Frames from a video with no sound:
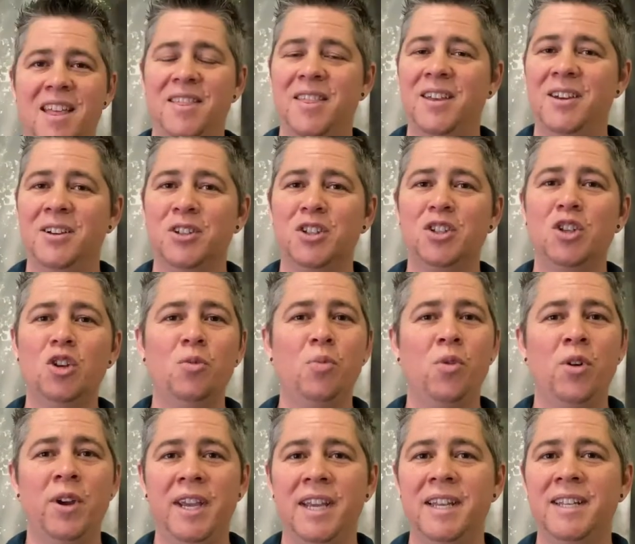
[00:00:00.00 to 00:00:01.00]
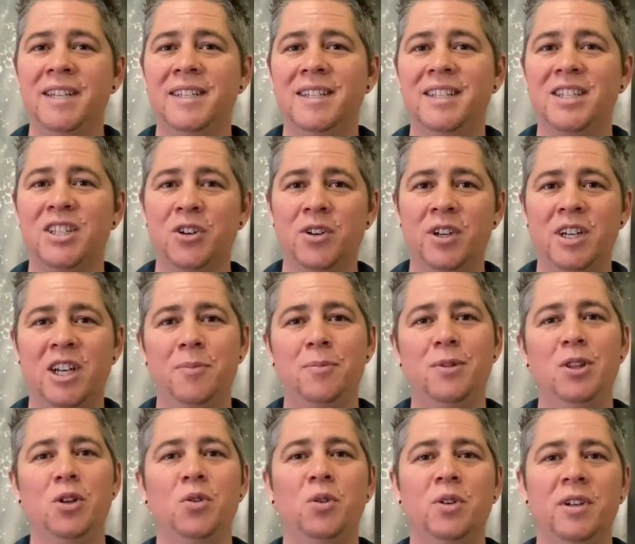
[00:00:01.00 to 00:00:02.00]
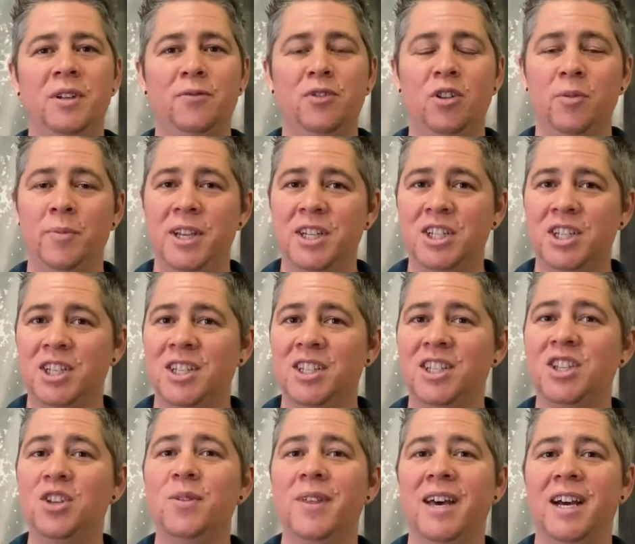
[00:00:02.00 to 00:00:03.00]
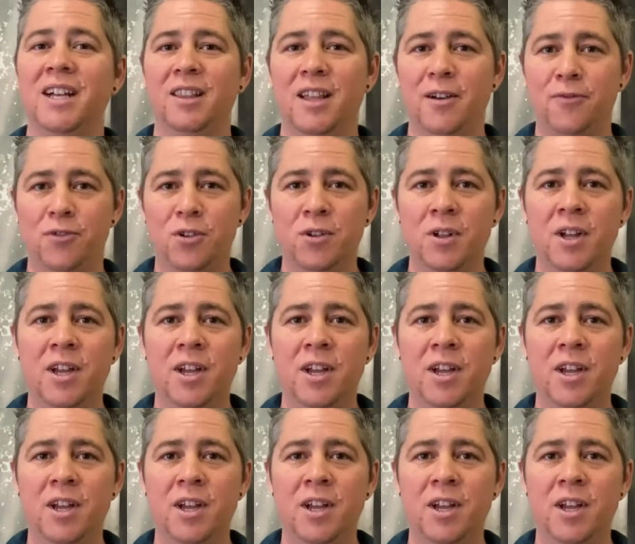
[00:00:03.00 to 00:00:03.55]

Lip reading: There's no point in stirring up local inflammation to that level.